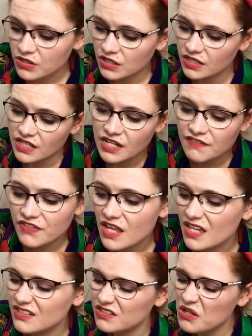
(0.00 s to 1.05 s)
leave
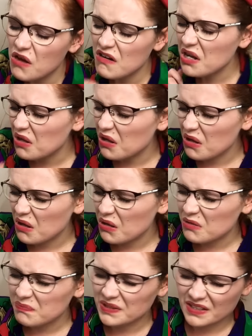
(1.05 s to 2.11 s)
the door
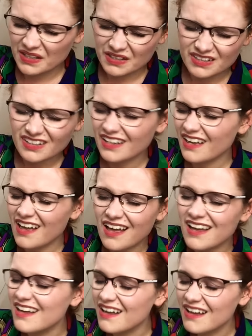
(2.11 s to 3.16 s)
open, girl